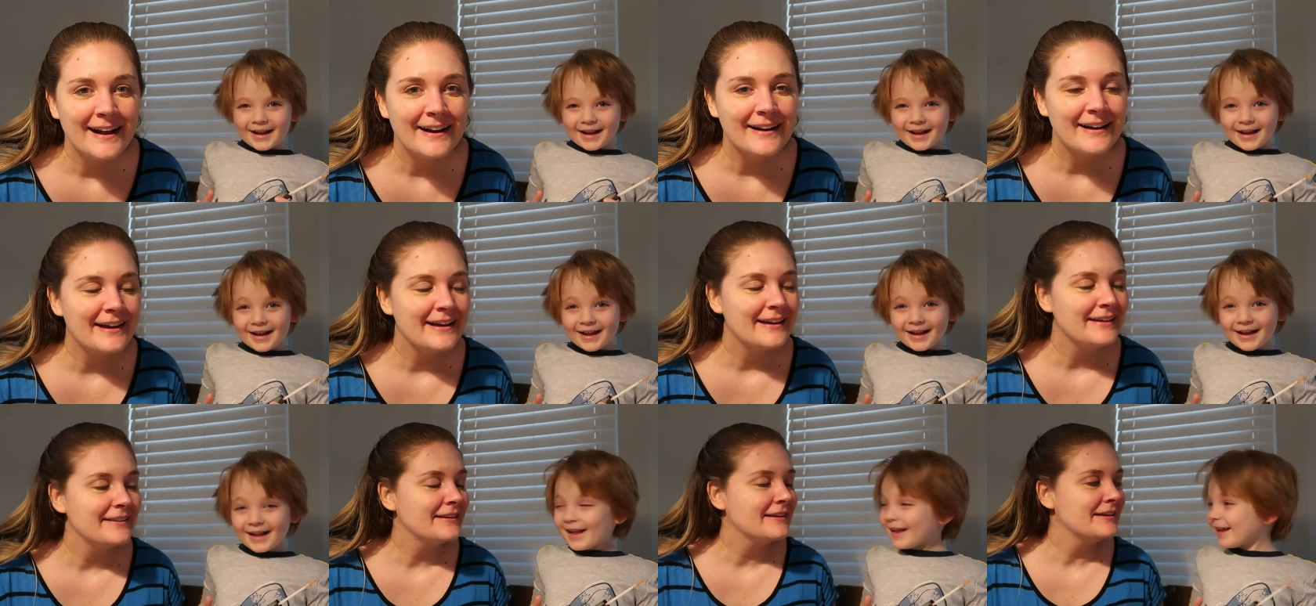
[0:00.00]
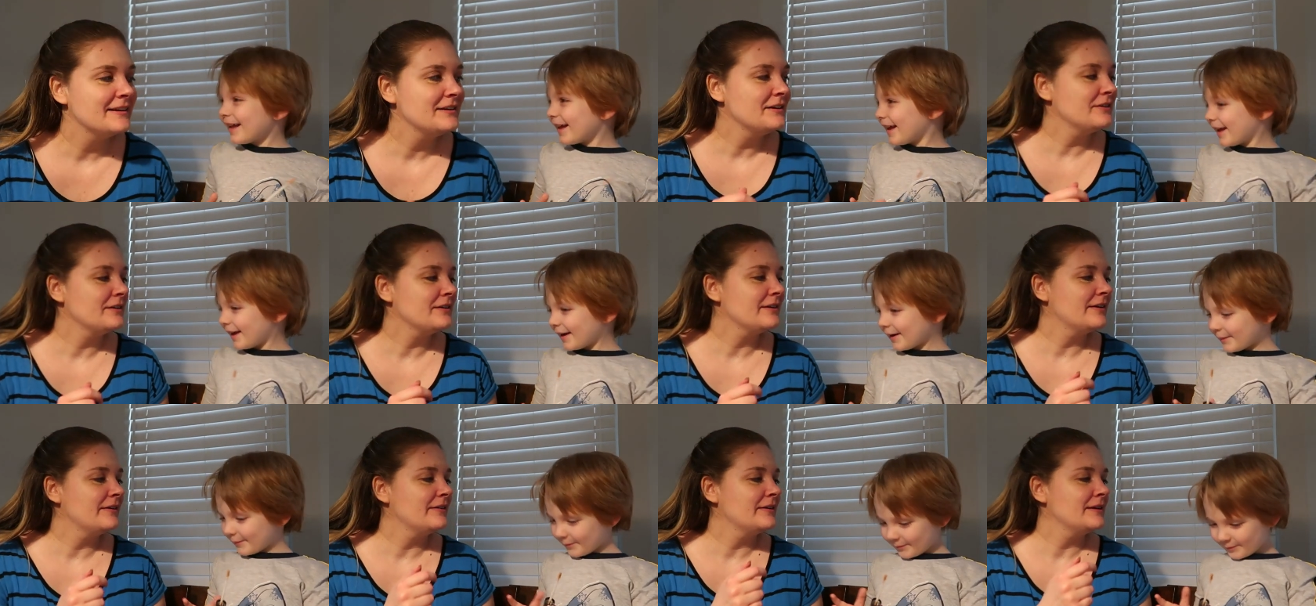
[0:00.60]
Speaker 1: Okay, and then you're
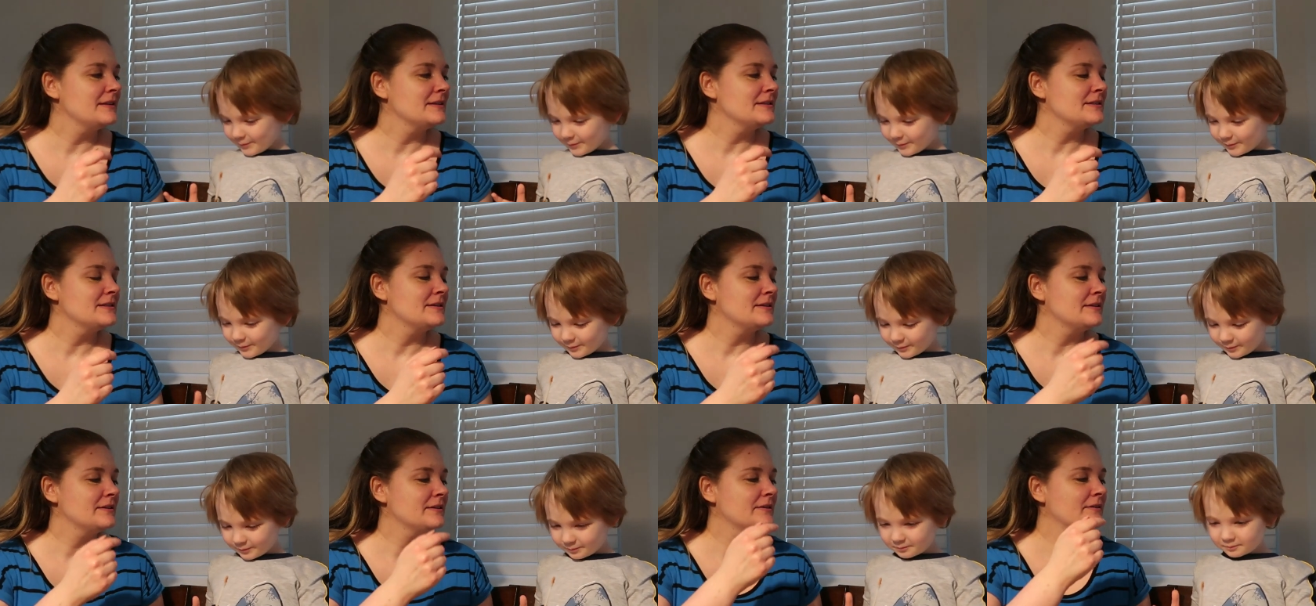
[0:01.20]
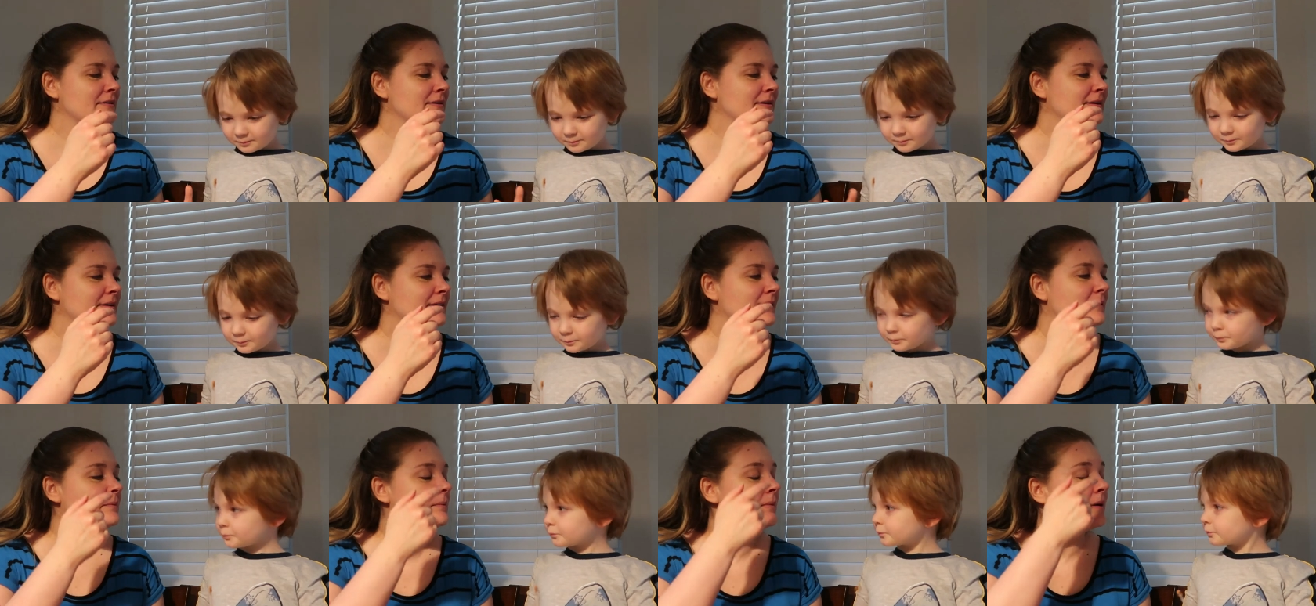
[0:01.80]
going to
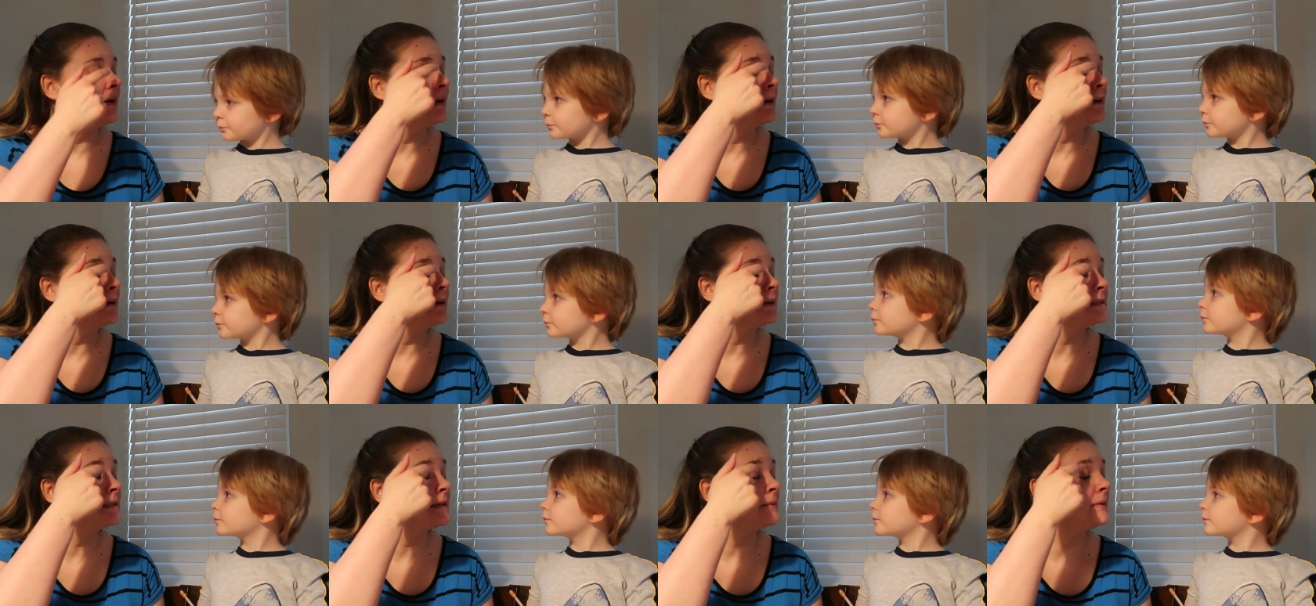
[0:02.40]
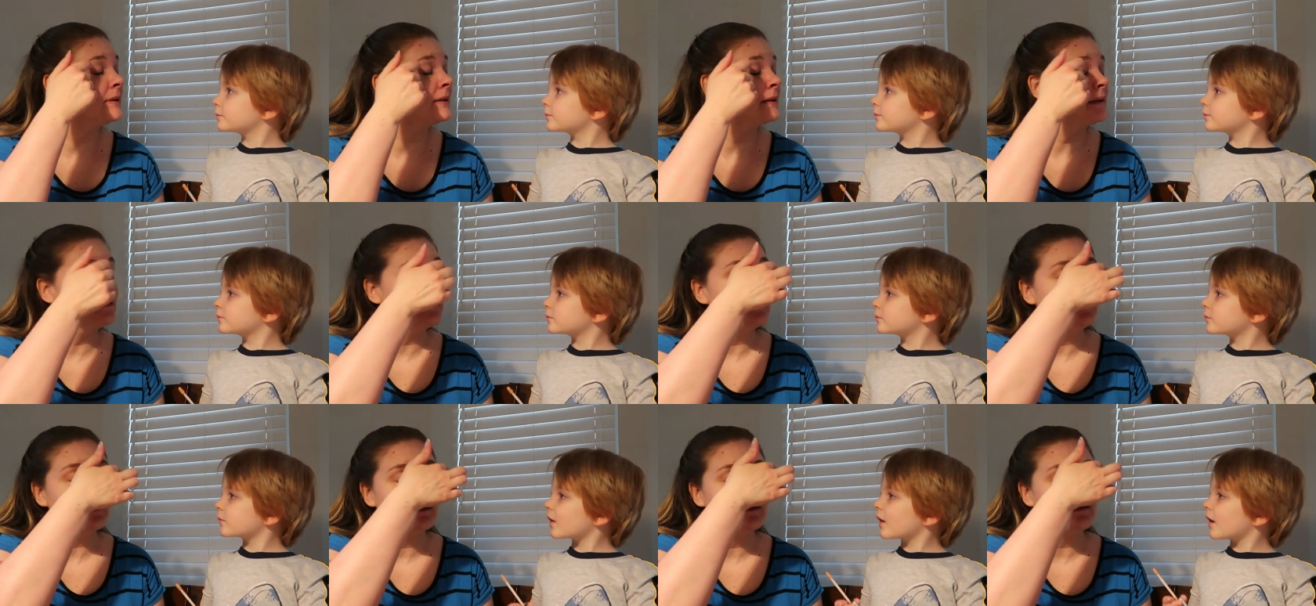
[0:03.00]
put some a
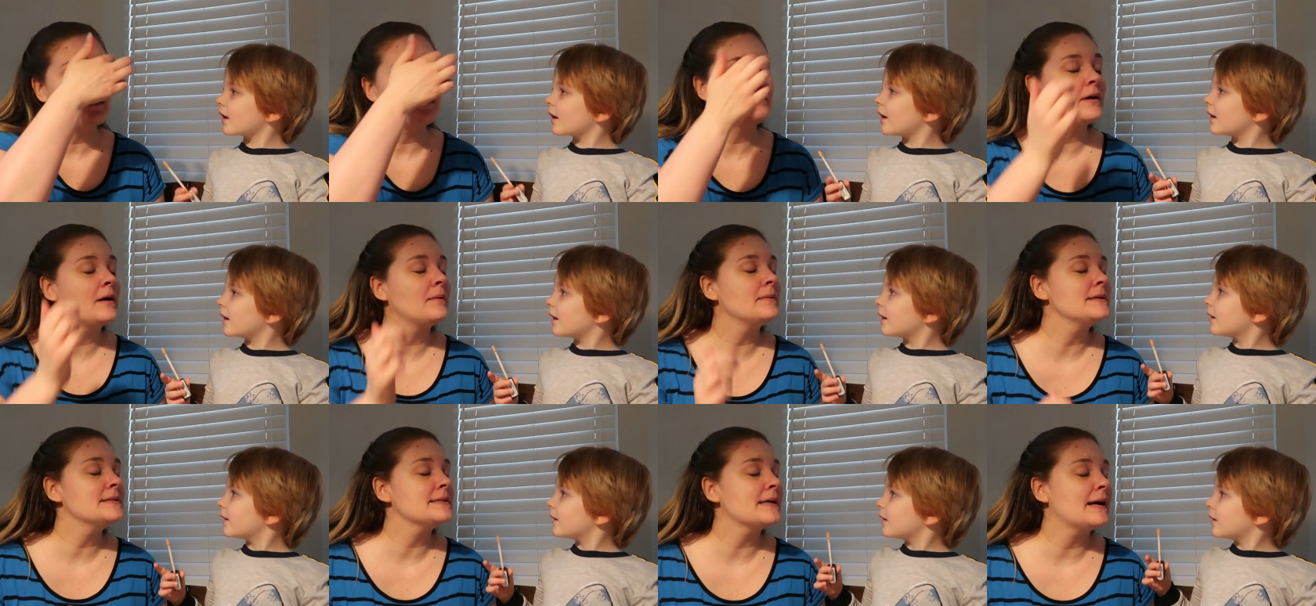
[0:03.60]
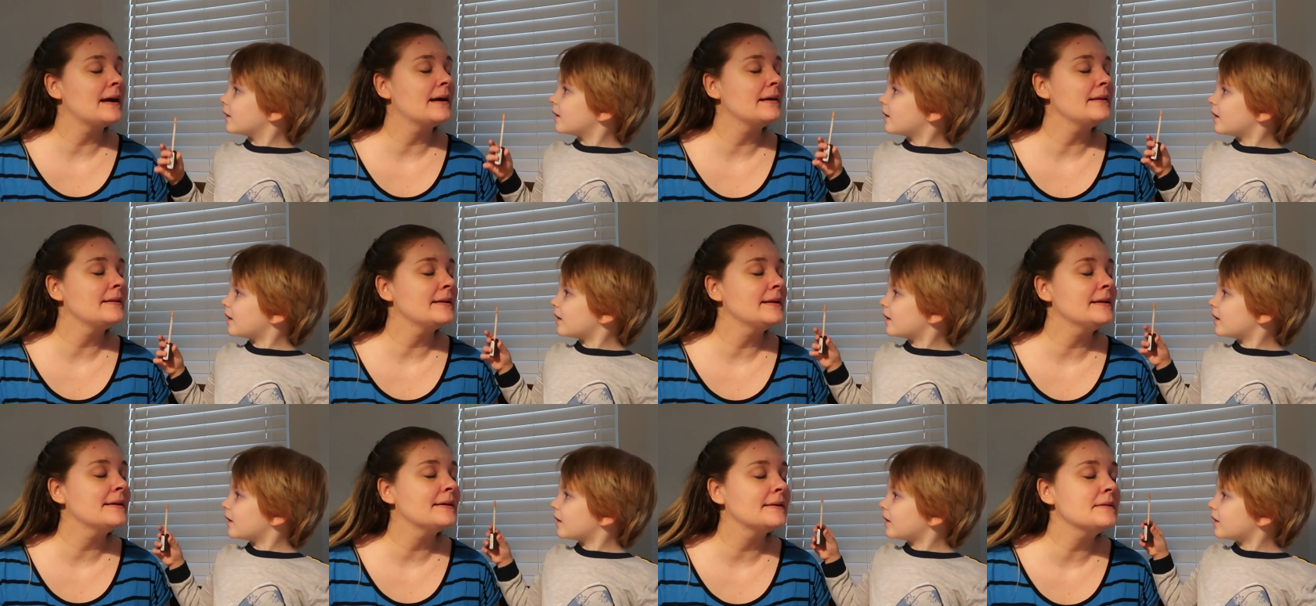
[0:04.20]
little on Mommy's
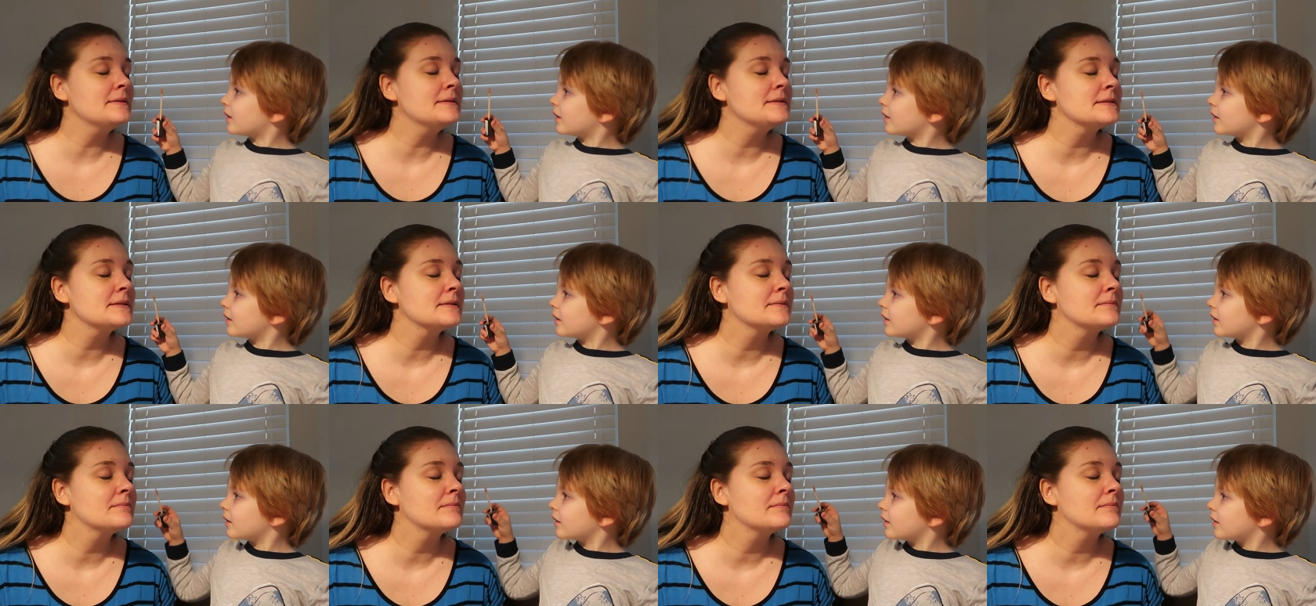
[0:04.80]
eyelids.